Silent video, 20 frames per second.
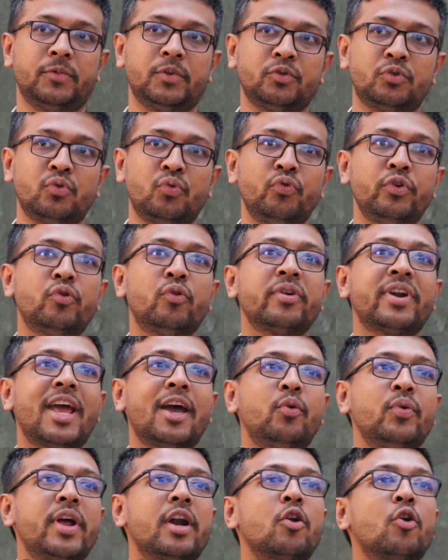So we
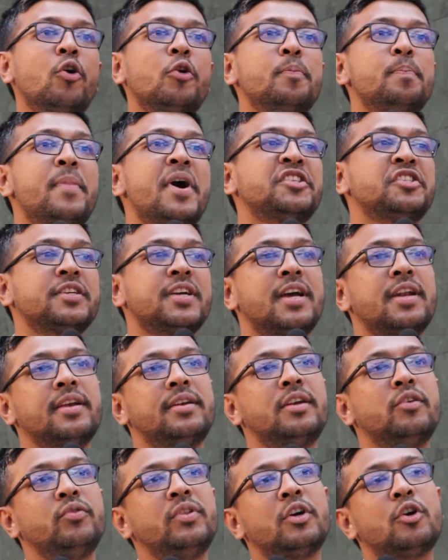are not much
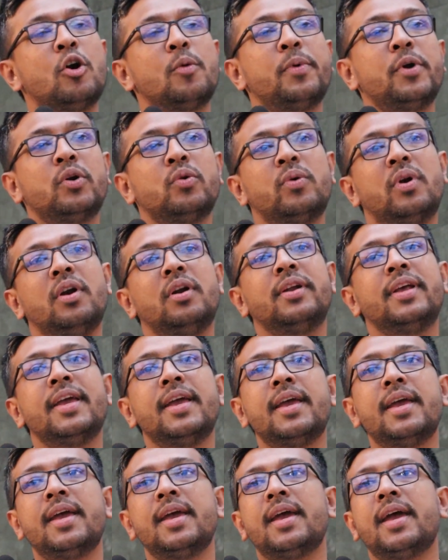connected with the corporate world
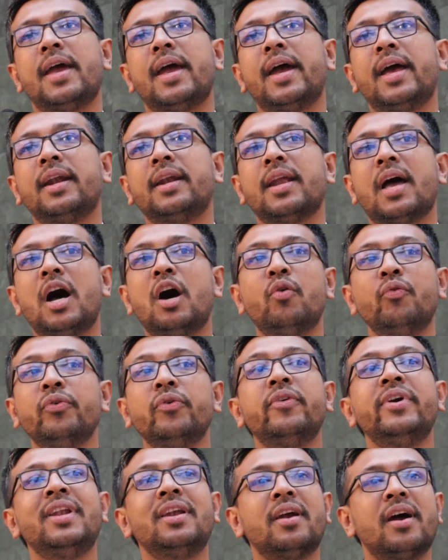and how we
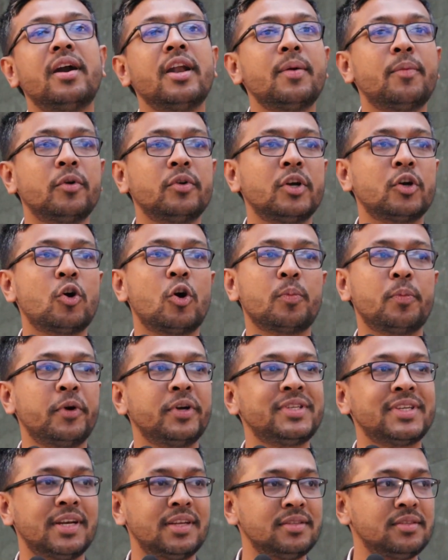will learn about the
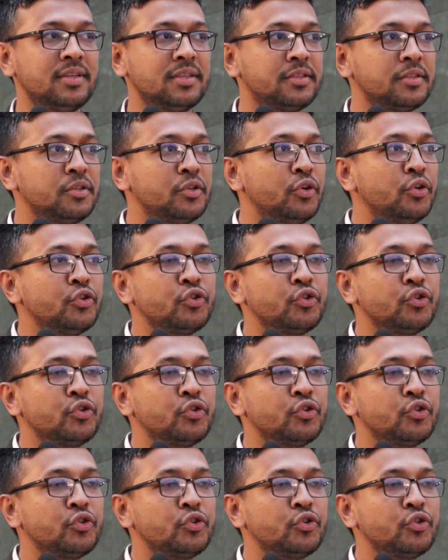corporate challenges.